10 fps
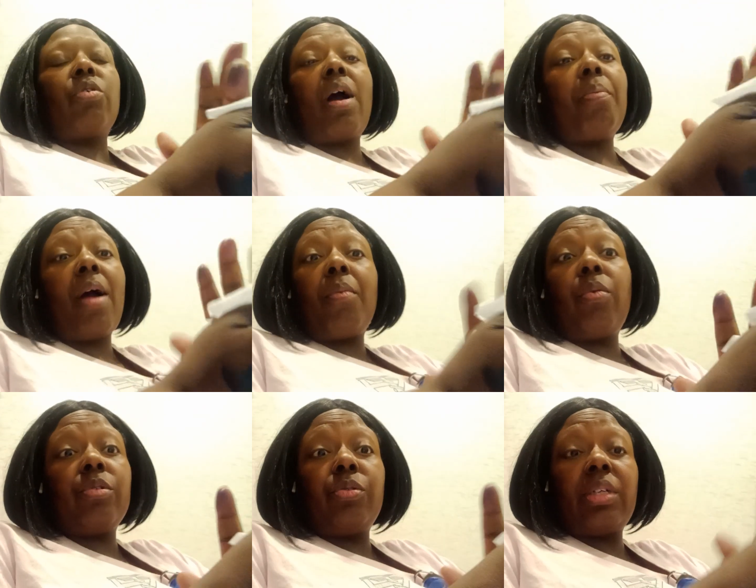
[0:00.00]
or oh, I probably
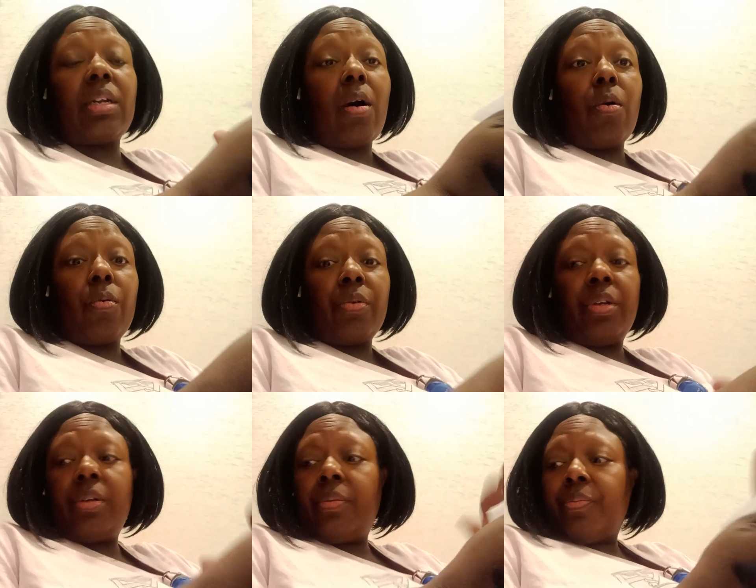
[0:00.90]
won't do it at all.
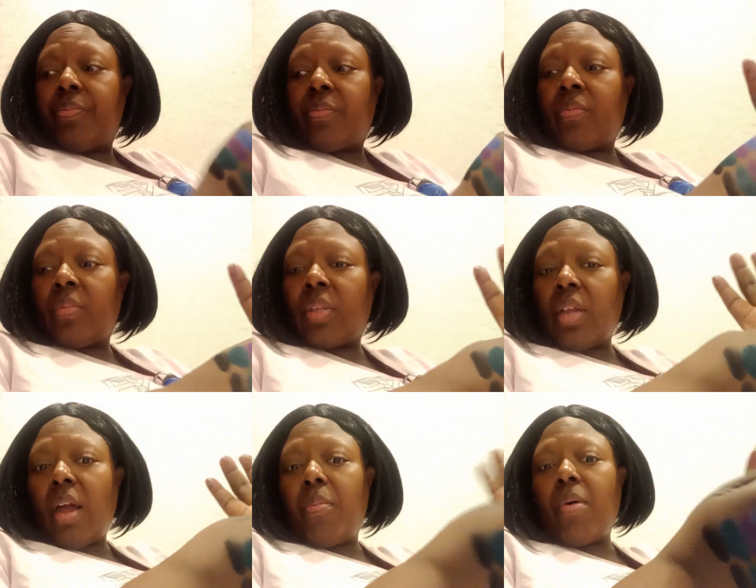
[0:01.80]

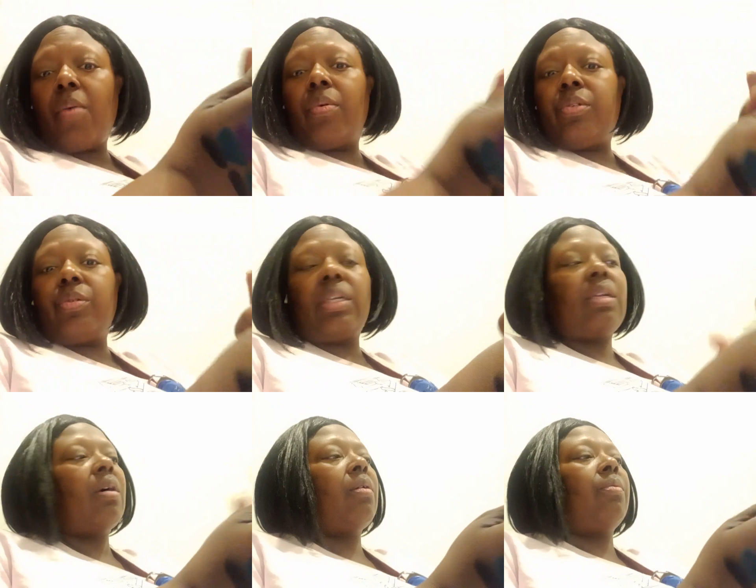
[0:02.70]
I probably won't do it at
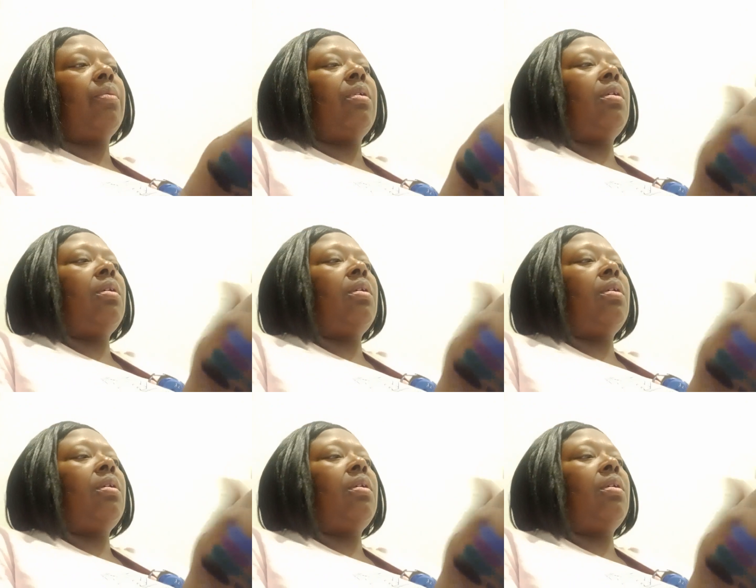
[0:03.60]
all.